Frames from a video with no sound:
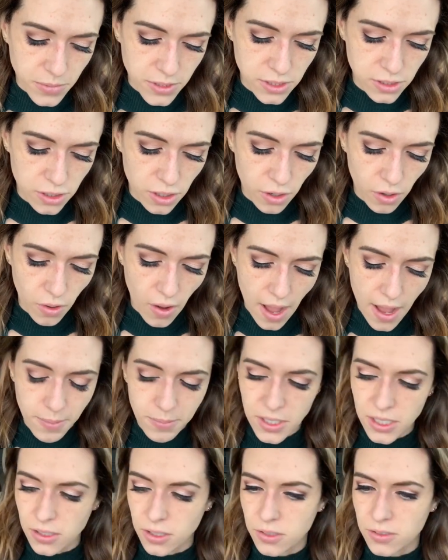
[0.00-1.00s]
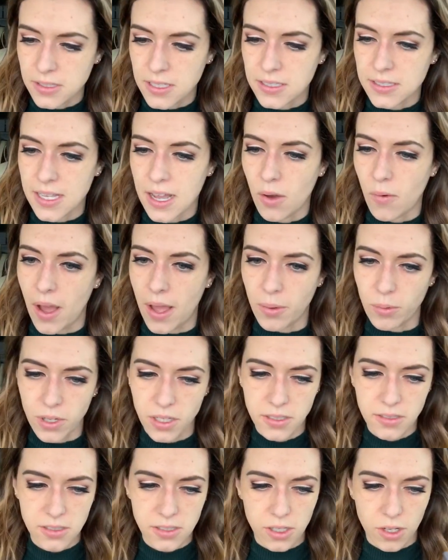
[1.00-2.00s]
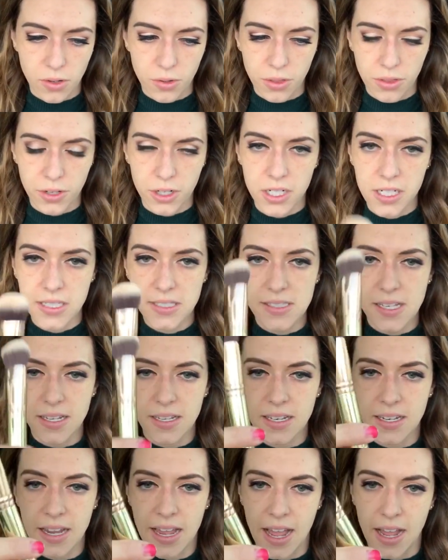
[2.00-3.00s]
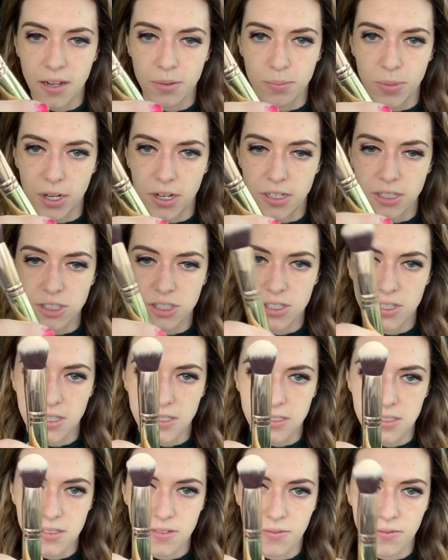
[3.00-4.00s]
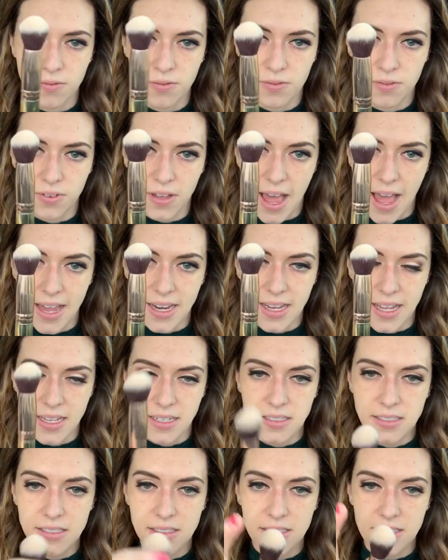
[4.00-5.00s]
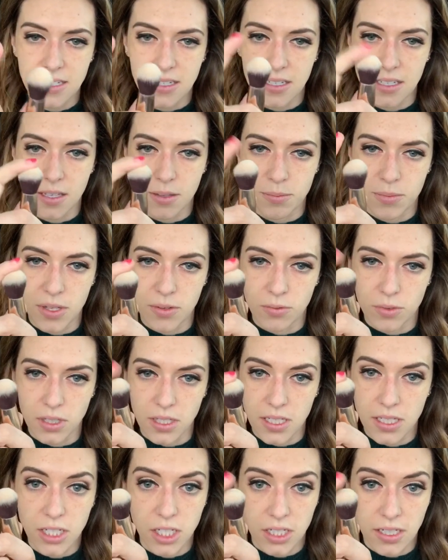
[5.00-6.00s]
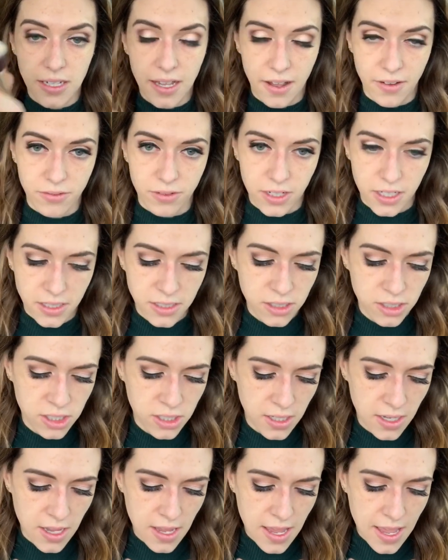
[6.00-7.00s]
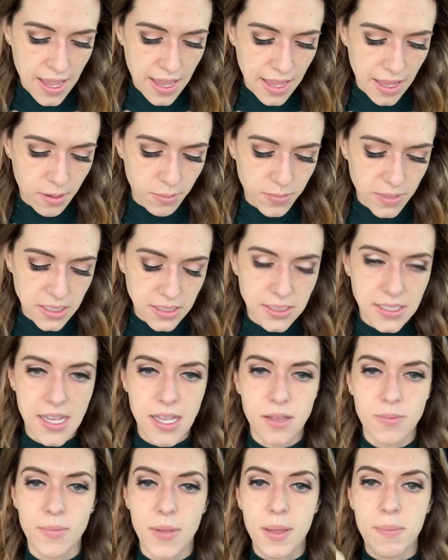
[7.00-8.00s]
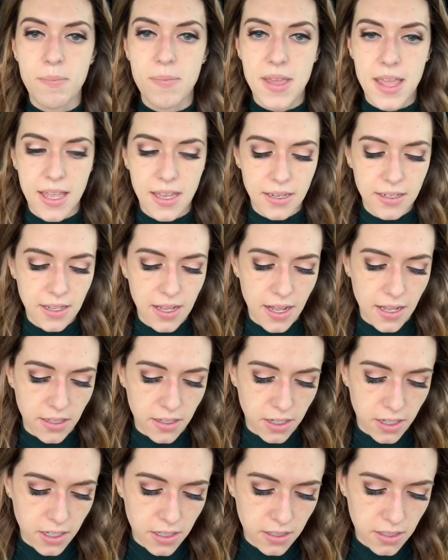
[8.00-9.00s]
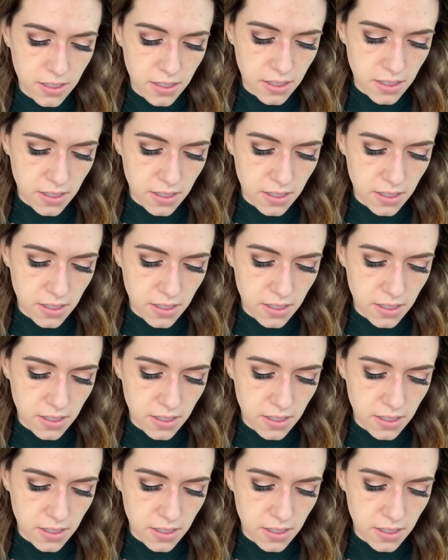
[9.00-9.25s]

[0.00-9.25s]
So I'm going to use this how I would. So 30-second hack brush, this flat end is going to give me really good coverage, and I'm going to take my main color,